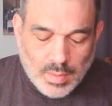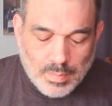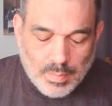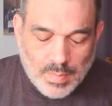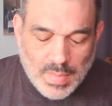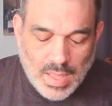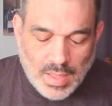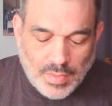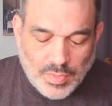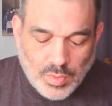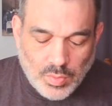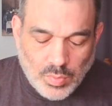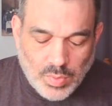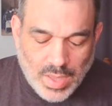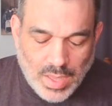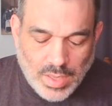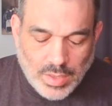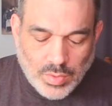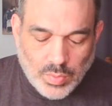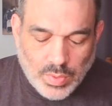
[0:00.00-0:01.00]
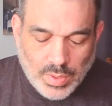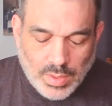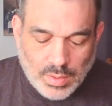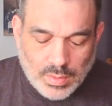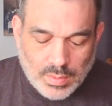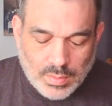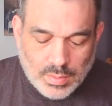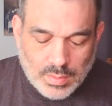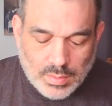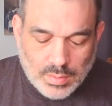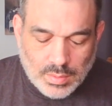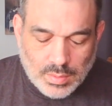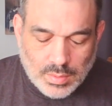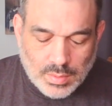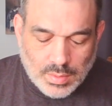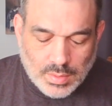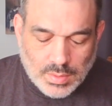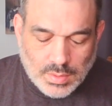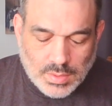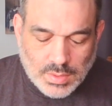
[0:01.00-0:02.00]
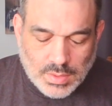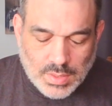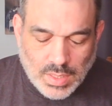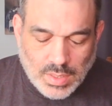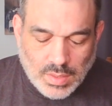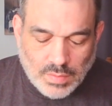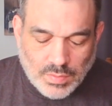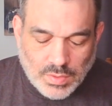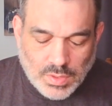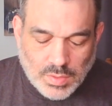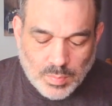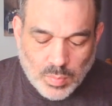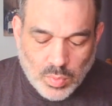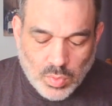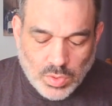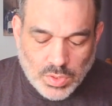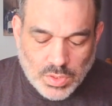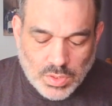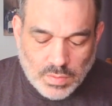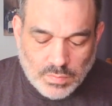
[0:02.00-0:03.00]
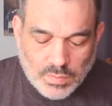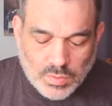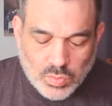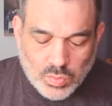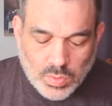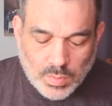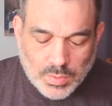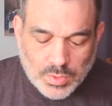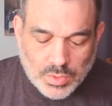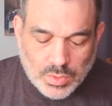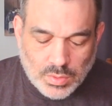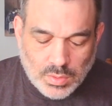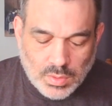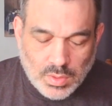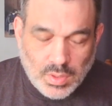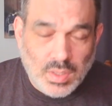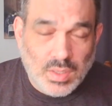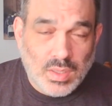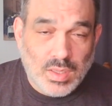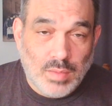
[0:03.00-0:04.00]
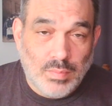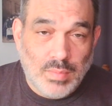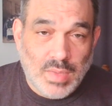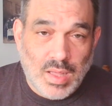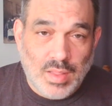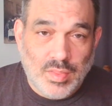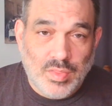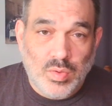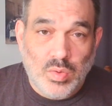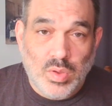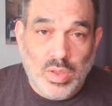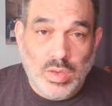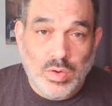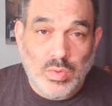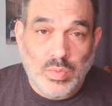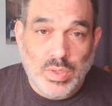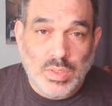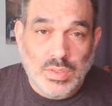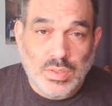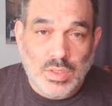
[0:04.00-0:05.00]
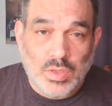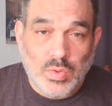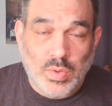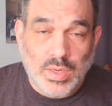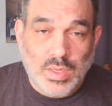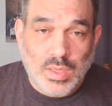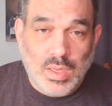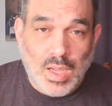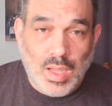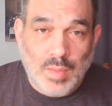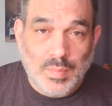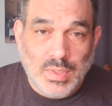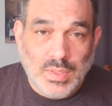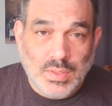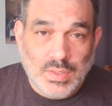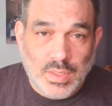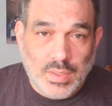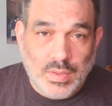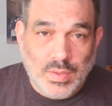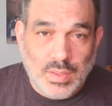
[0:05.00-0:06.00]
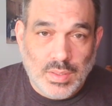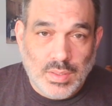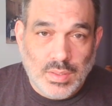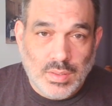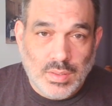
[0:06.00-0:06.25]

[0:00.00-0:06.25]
Matthew Henry said of this portion of scripture, Matthew Henry is a great commentary.